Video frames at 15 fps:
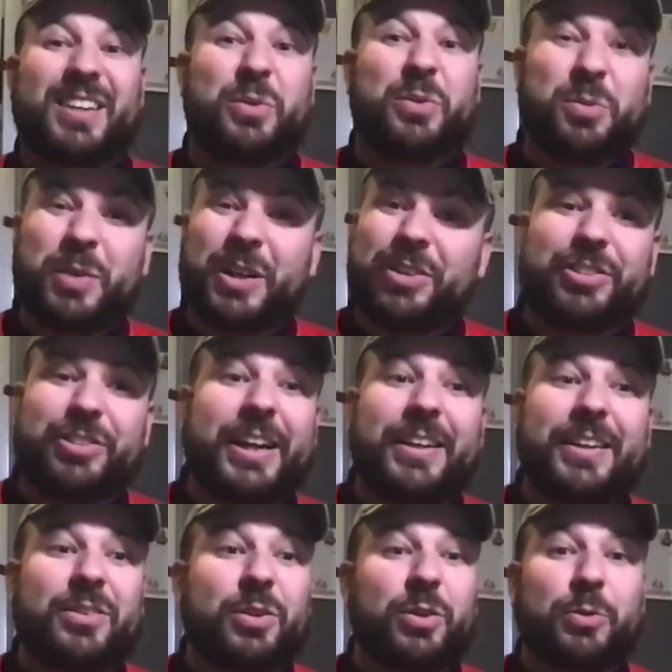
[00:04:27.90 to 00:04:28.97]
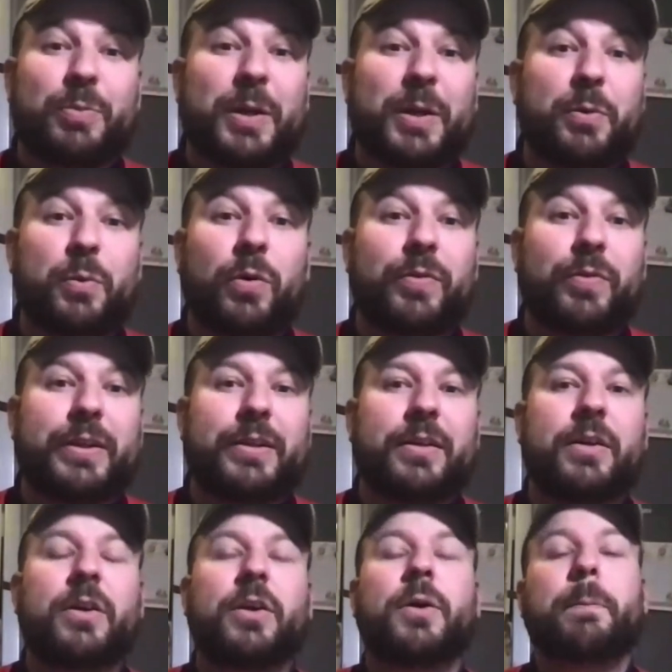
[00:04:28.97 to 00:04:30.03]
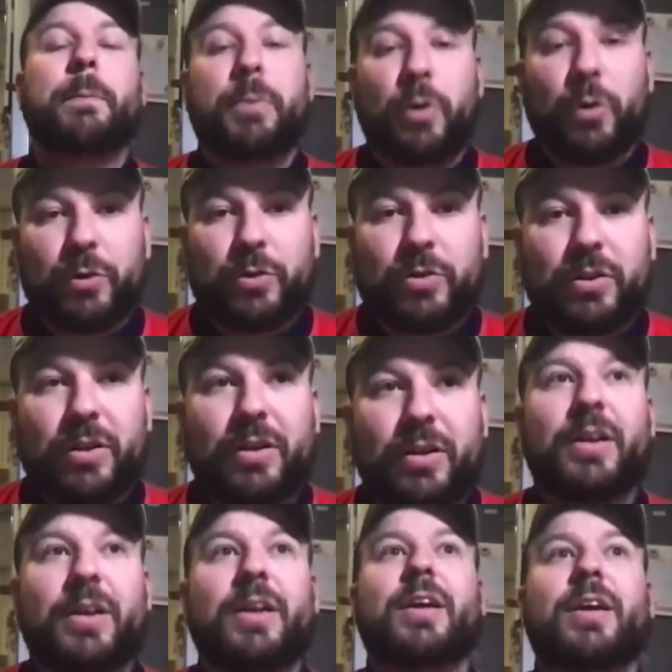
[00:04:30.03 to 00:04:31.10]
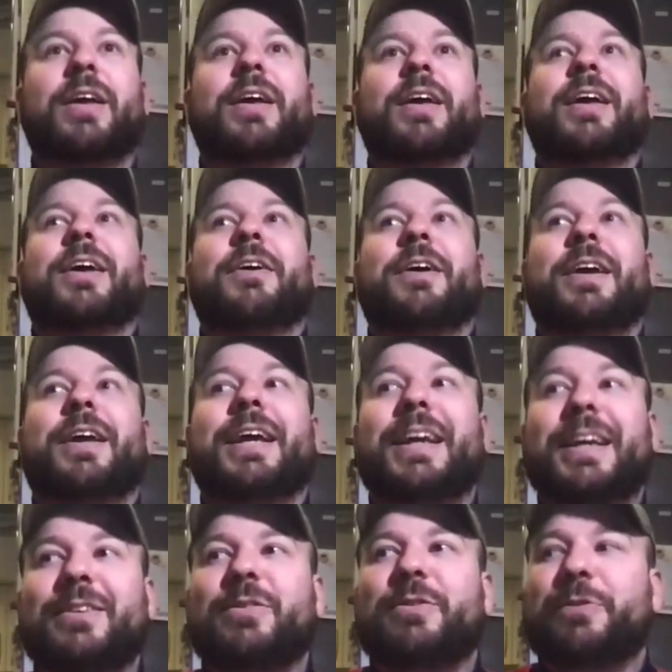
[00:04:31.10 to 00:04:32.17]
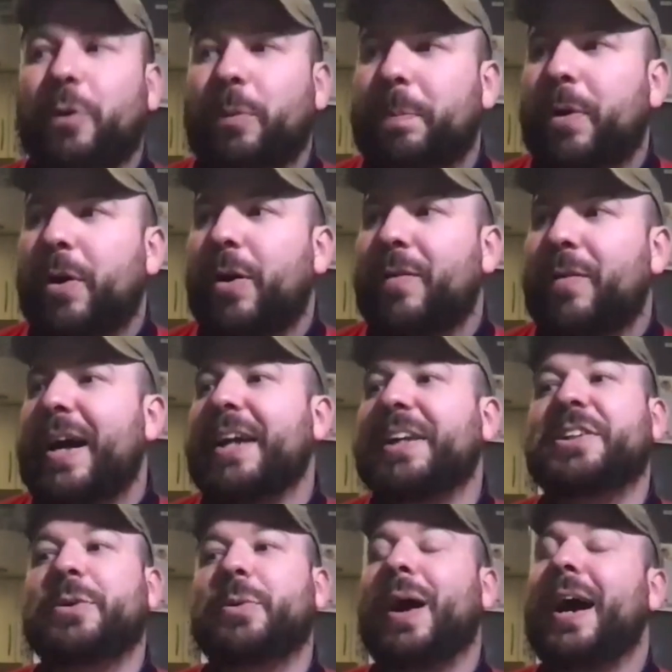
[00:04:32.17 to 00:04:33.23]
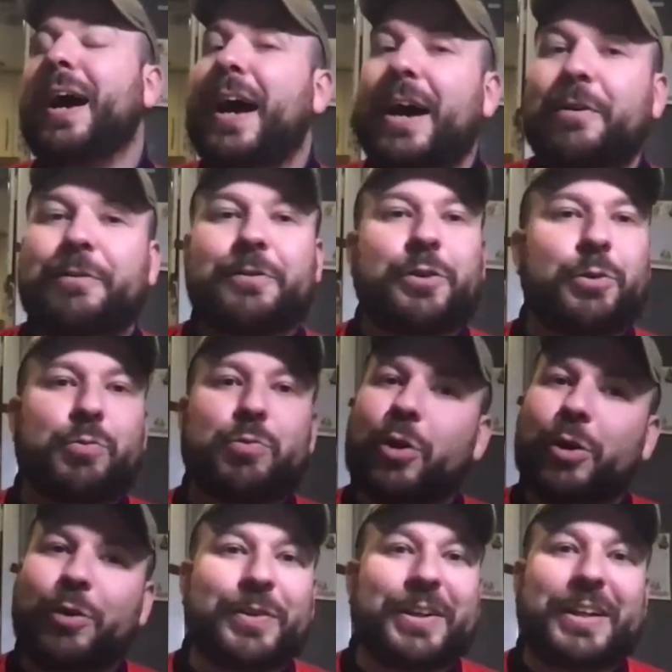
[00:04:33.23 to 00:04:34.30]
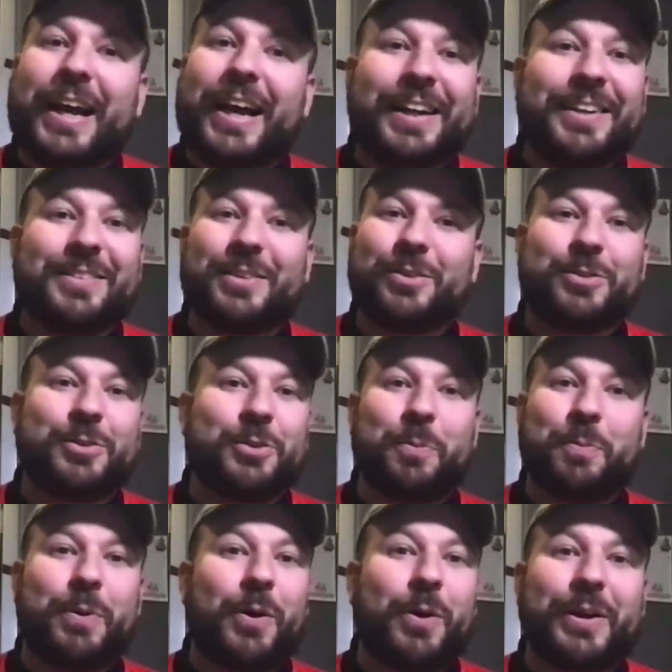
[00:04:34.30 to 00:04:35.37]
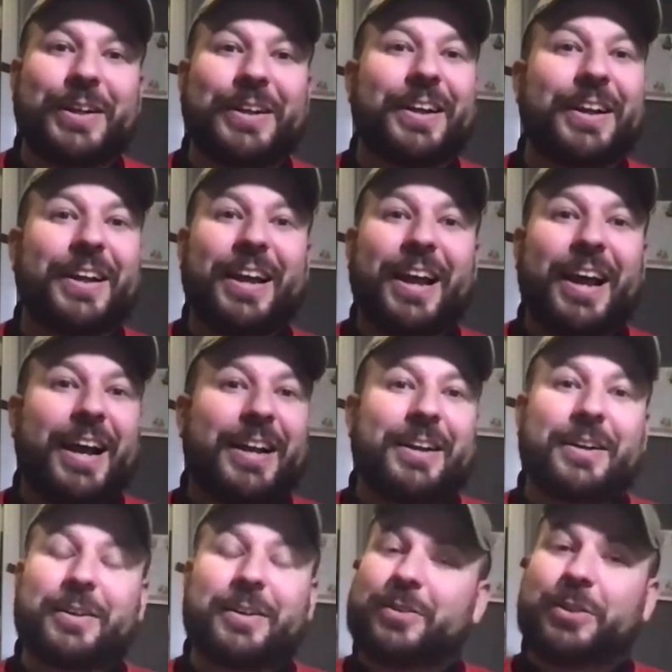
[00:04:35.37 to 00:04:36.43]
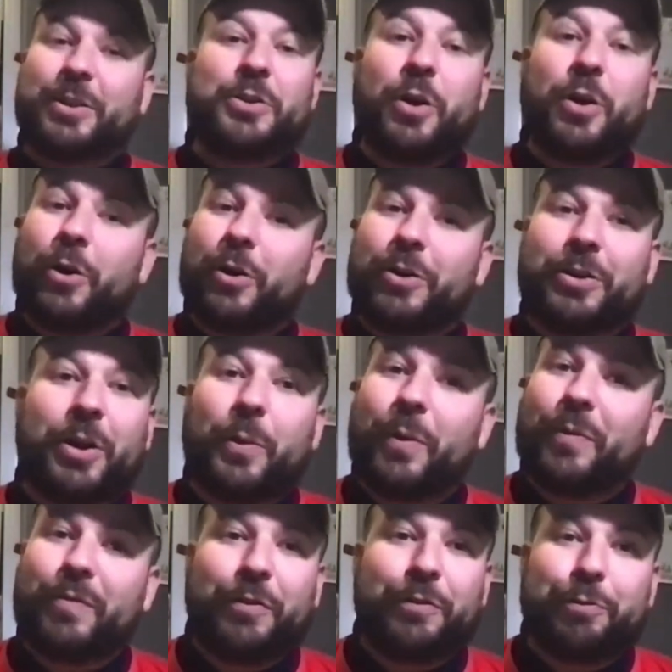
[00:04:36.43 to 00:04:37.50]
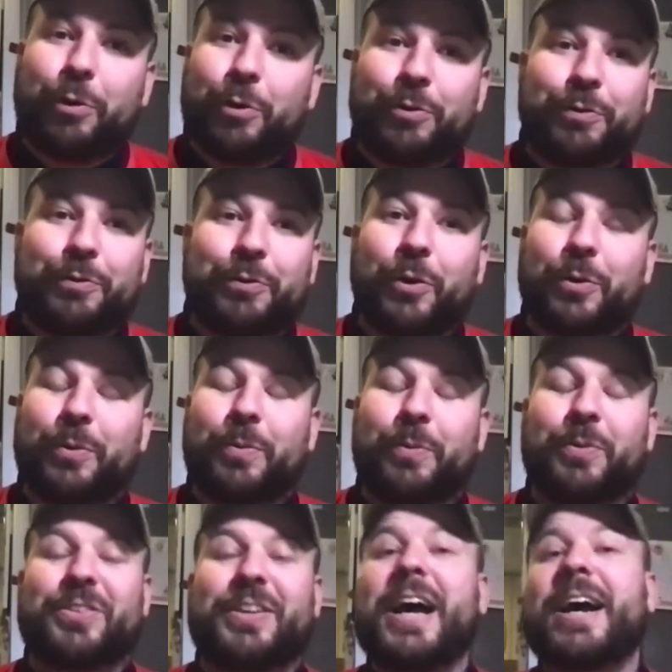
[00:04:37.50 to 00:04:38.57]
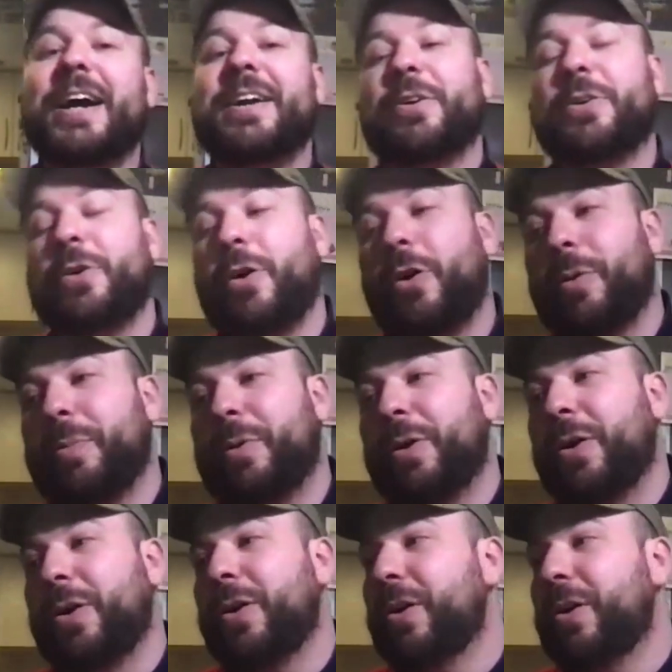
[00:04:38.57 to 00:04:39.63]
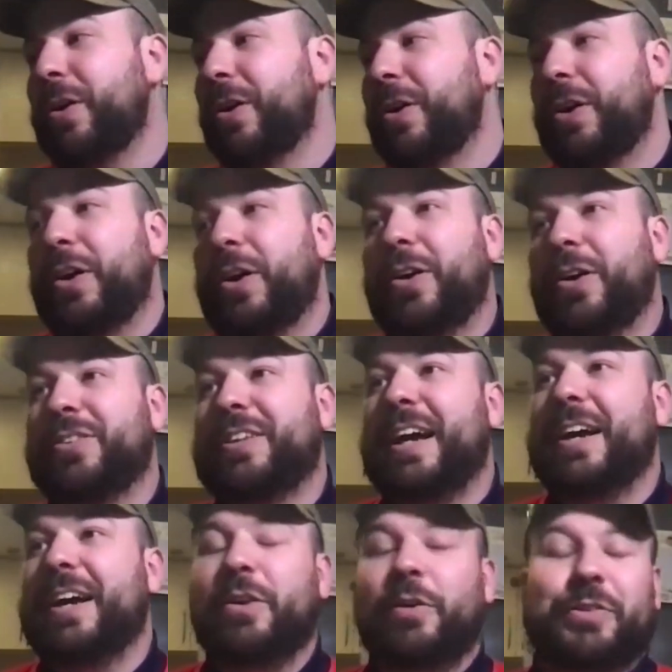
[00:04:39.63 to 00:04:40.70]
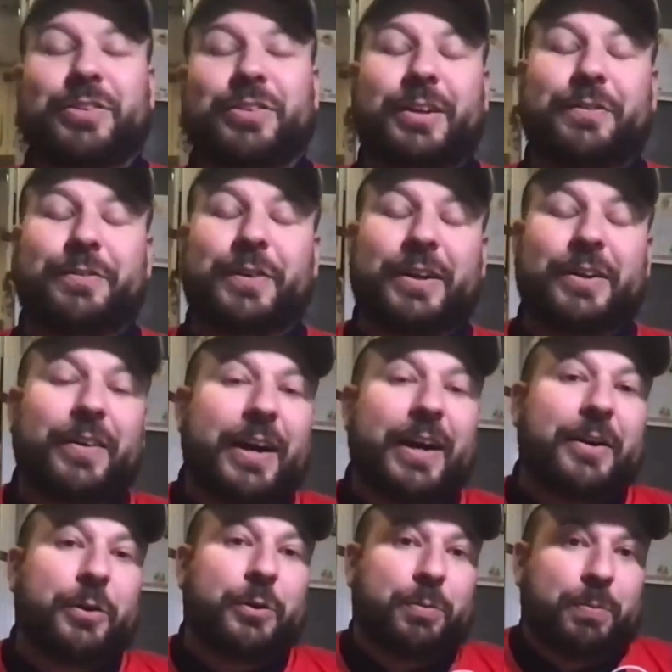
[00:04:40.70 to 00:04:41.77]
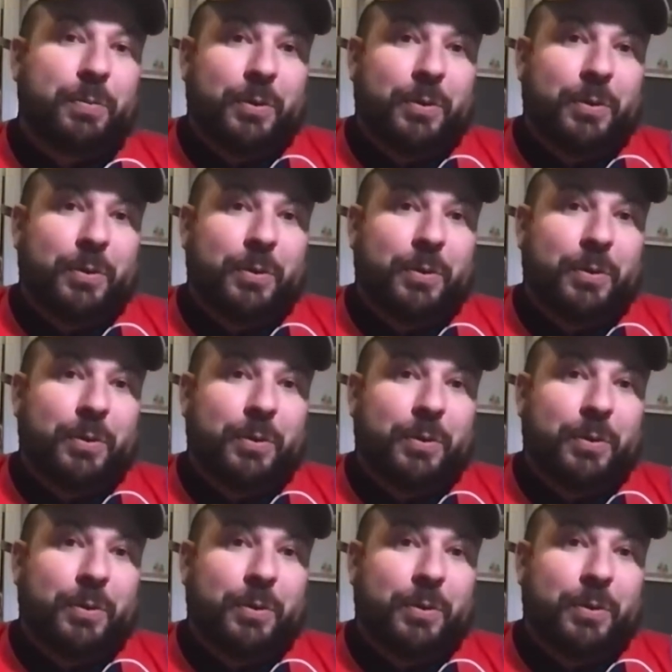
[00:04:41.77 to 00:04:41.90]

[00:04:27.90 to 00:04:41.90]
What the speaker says: he was a bit shaky, so it was maybe warranted. But it's football, and you have to roll the dice at some point. And to not go on the front foot, starting a Corbett or starting obviously a Finn Clark, who's